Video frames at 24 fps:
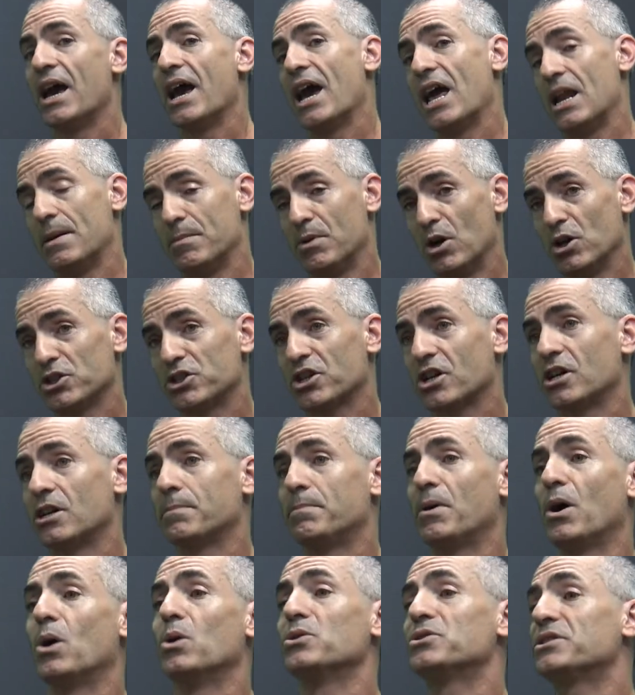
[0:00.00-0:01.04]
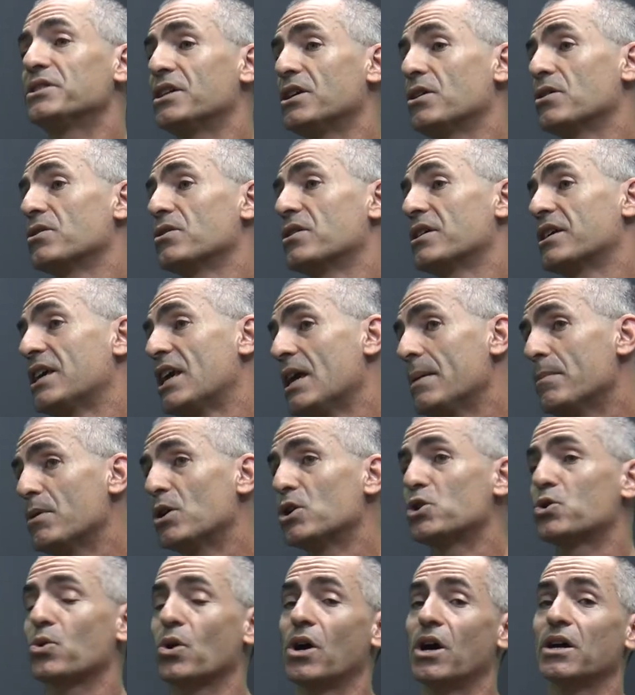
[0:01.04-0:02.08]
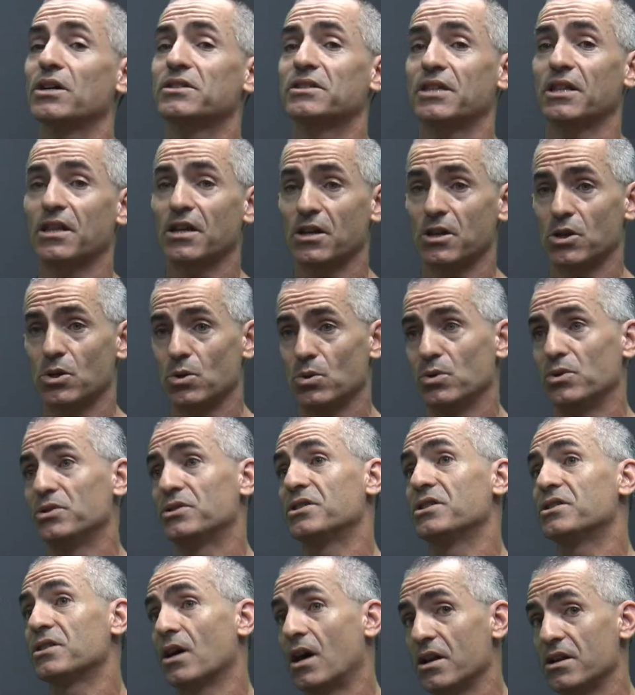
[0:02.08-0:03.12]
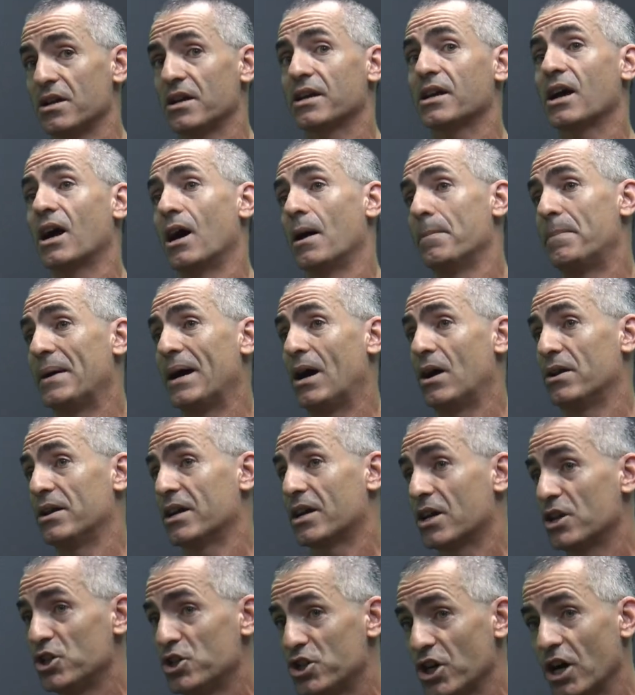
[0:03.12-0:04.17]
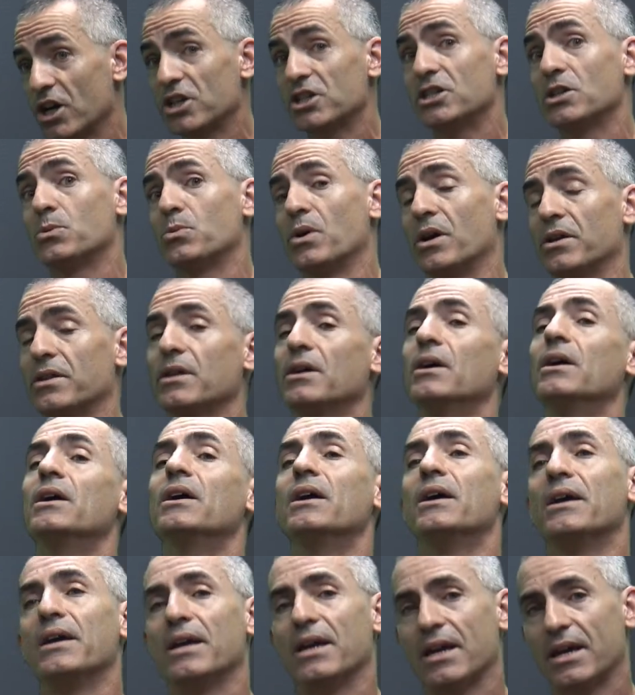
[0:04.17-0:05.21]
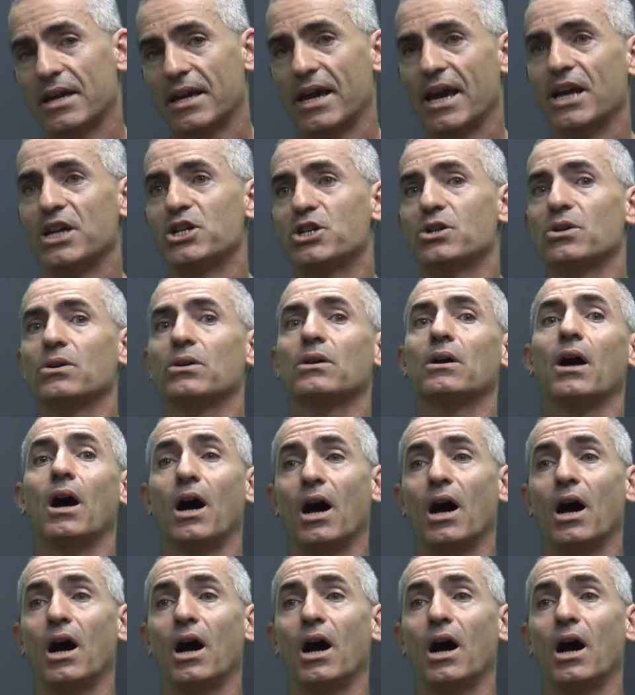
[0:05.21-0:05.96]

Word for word: And I'm also going to post here the chemo drugs that they use this onion compound in conjunction with, in case you're